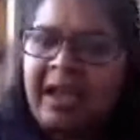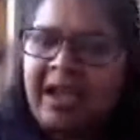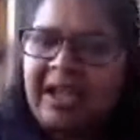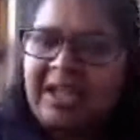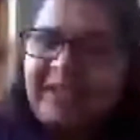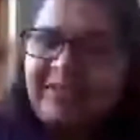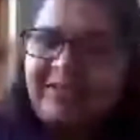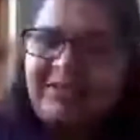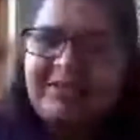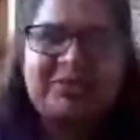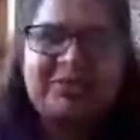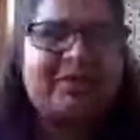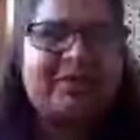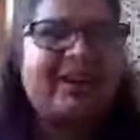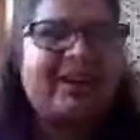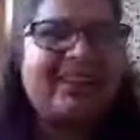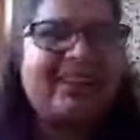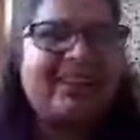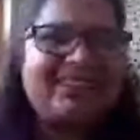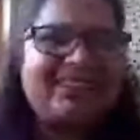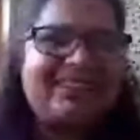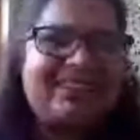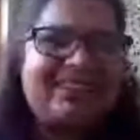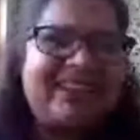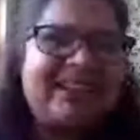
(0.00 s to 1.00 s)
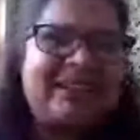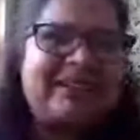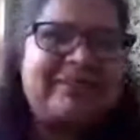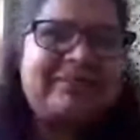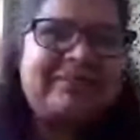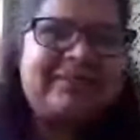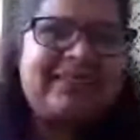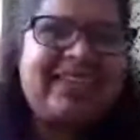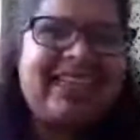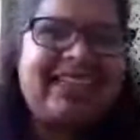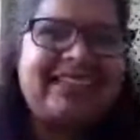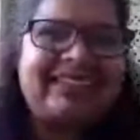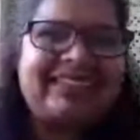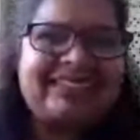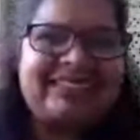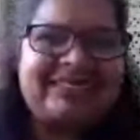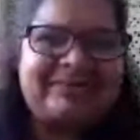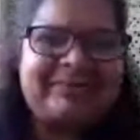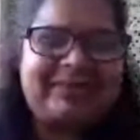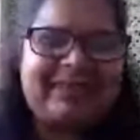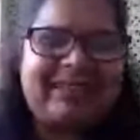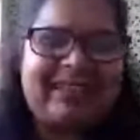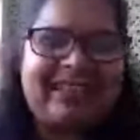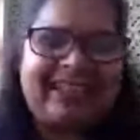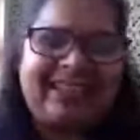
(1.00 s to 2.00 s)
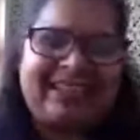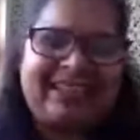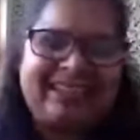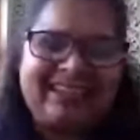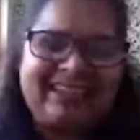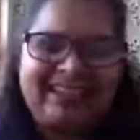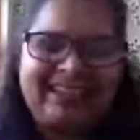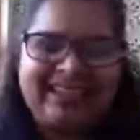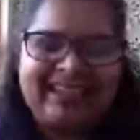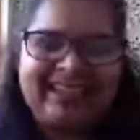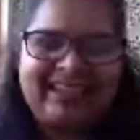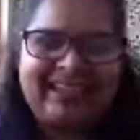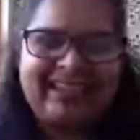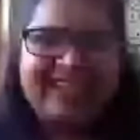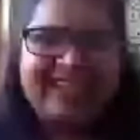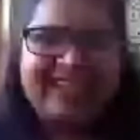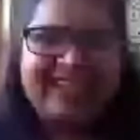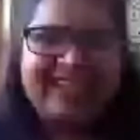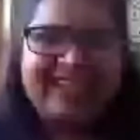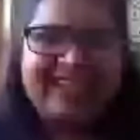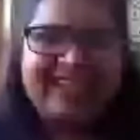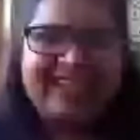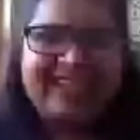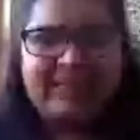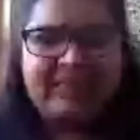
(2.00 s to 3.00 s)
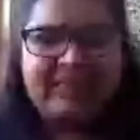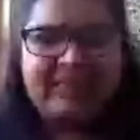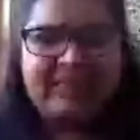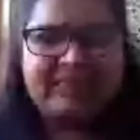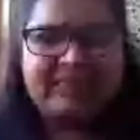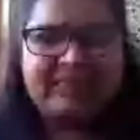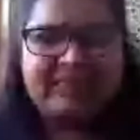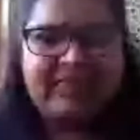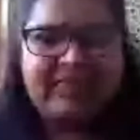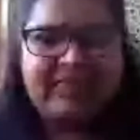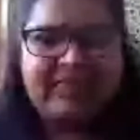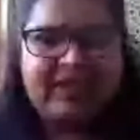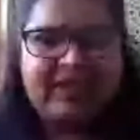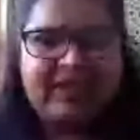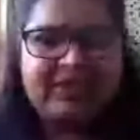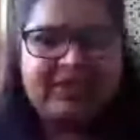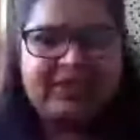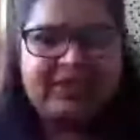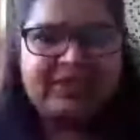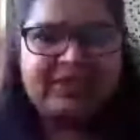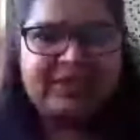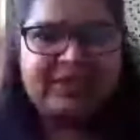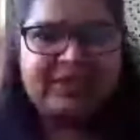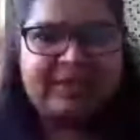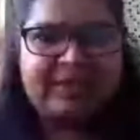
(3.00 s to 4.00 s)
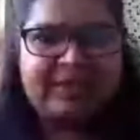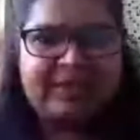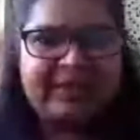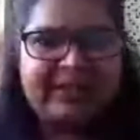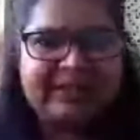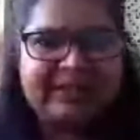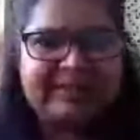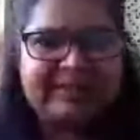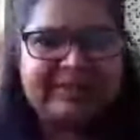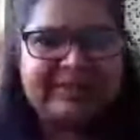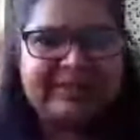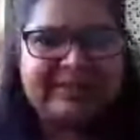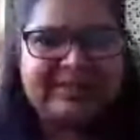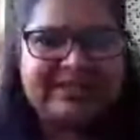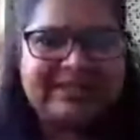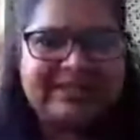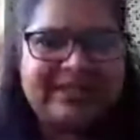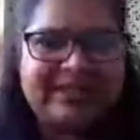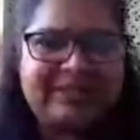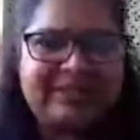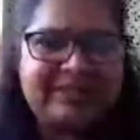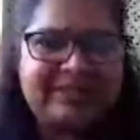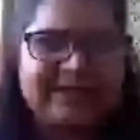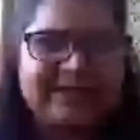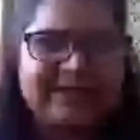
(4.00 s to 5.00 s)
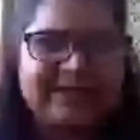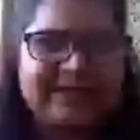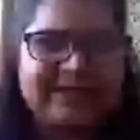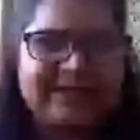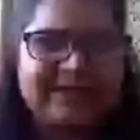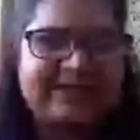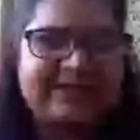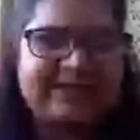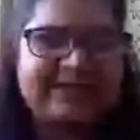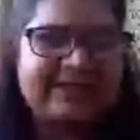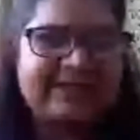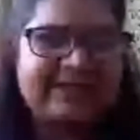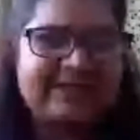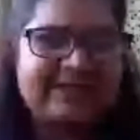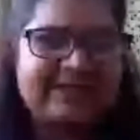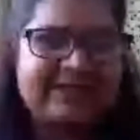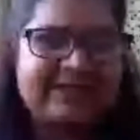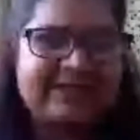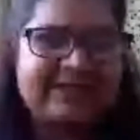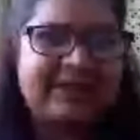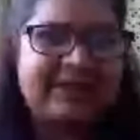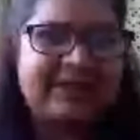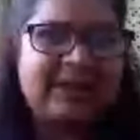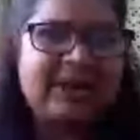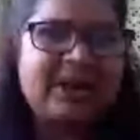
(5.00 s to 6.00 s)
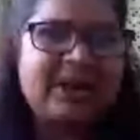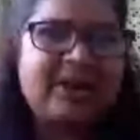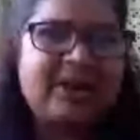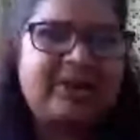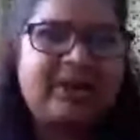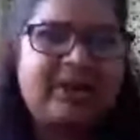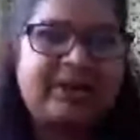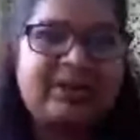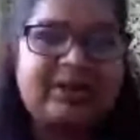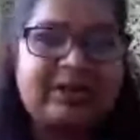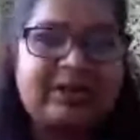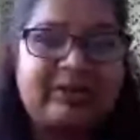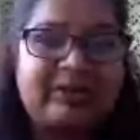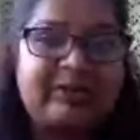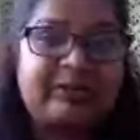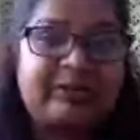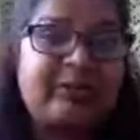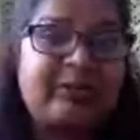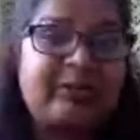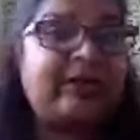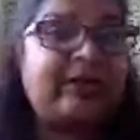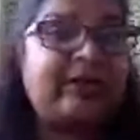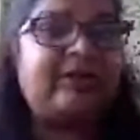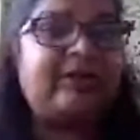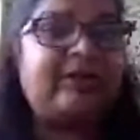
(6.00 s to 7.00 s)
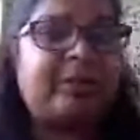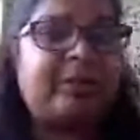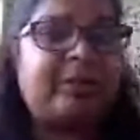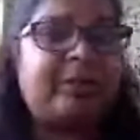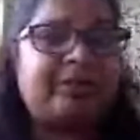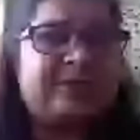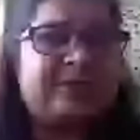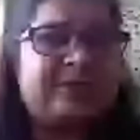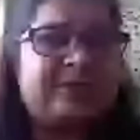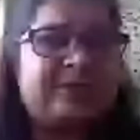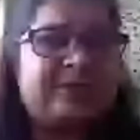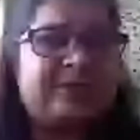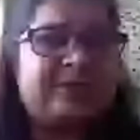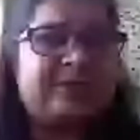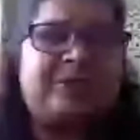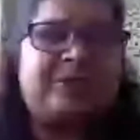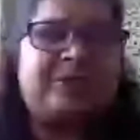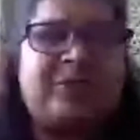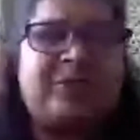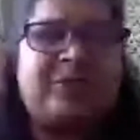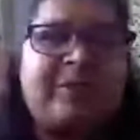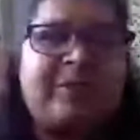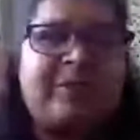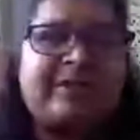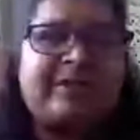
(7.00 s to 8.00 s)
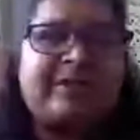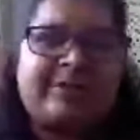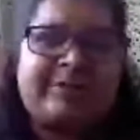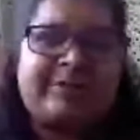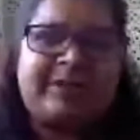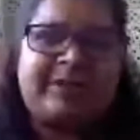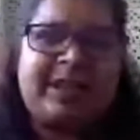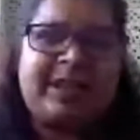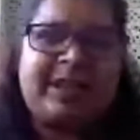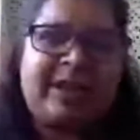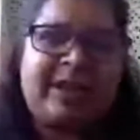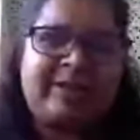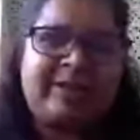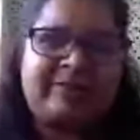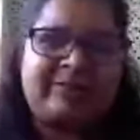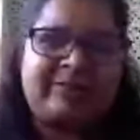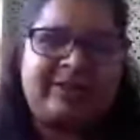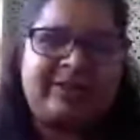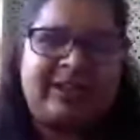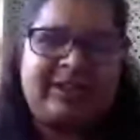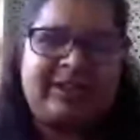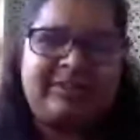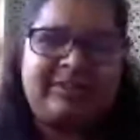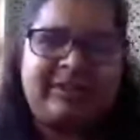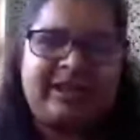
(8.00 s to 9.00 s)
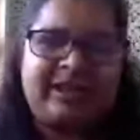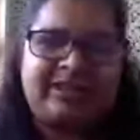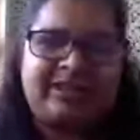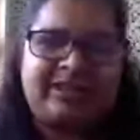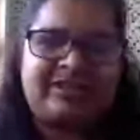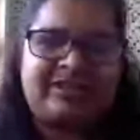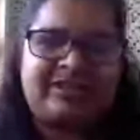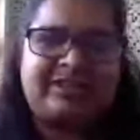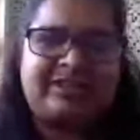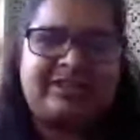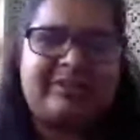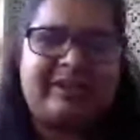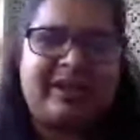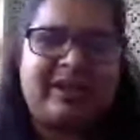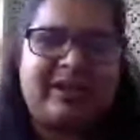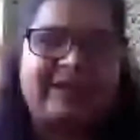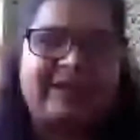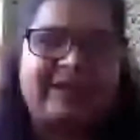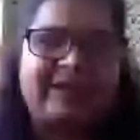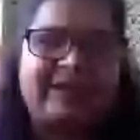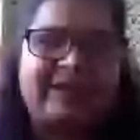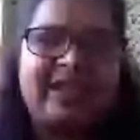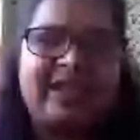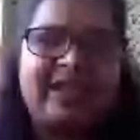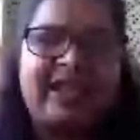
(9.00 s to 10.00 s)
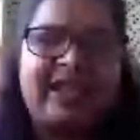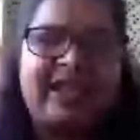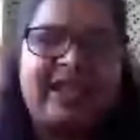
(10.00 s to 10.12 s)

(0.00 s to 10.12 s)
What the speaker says: Hi everyone, I'm Candice. Thank you to Tropics Business Summit for this wonderful opportunity to talk about something I'm really passionate about,